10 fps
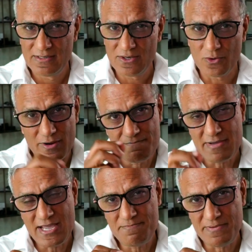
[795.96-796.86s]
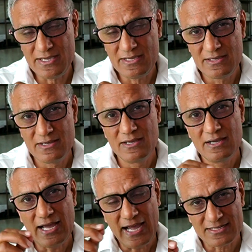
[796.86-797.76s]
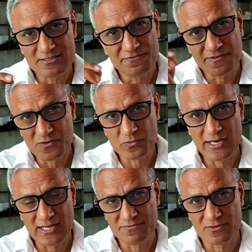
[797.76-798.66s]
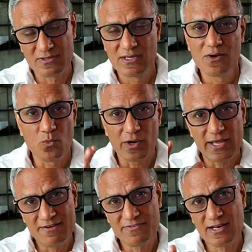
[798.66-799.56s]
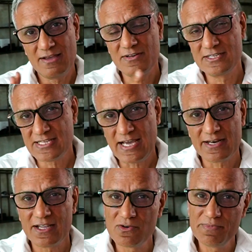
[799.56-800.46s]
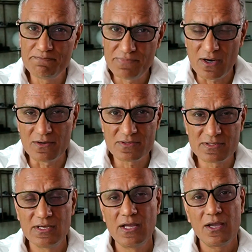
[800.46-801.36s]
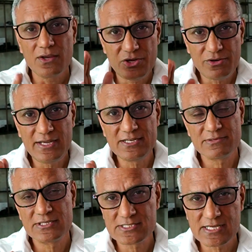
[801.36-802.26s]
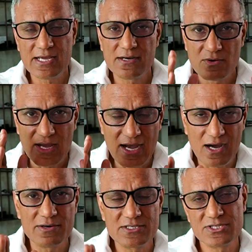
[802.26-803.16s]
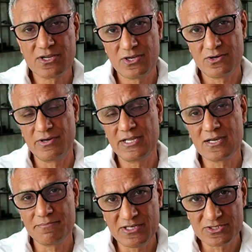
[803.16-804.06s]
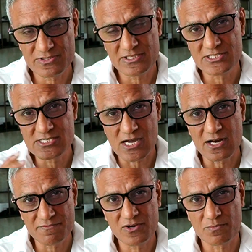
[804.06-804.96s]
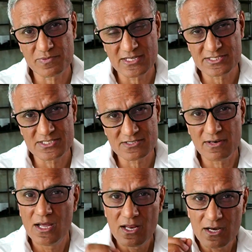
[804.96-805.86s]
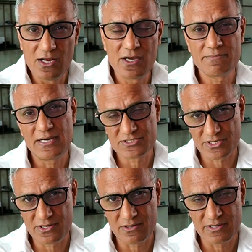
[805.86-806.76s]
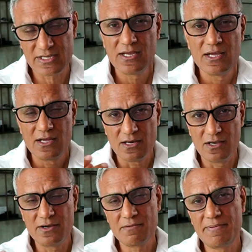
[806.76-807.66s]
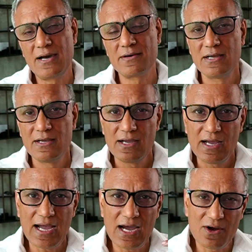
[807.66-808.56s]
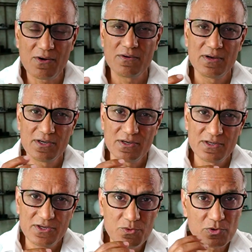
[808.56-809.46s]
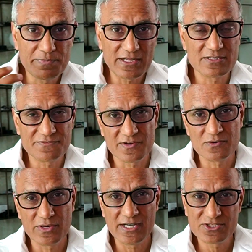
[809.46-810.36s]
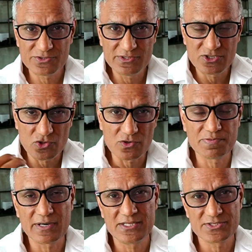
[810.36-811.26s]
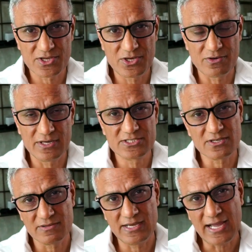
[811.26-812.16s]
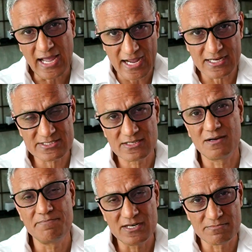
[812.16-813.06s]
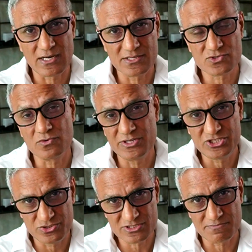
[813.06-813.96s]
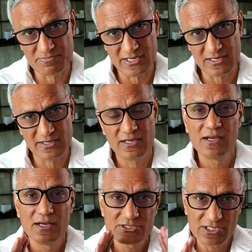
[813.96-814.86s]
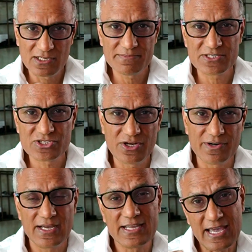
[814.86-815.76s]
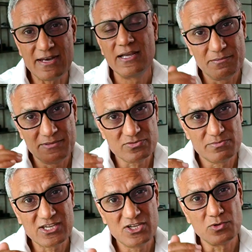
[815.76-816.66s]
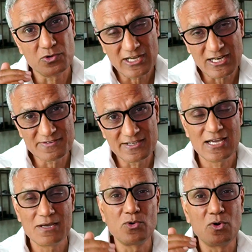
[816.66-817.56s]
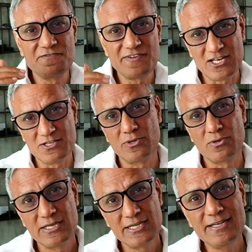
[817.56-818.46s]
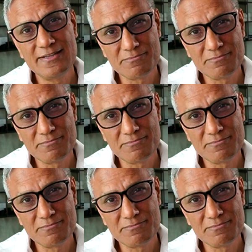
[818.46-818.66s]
or it may be at the firmware level. Whatever level it's at, it could be both you need to understand how does security come into the design of your operating system. Learn about security. Learn about how you will build the firmware to incorporate security so that hacks are minimized or reduced completely. So learn about security. Again, this will make you more relevant and more valuable in the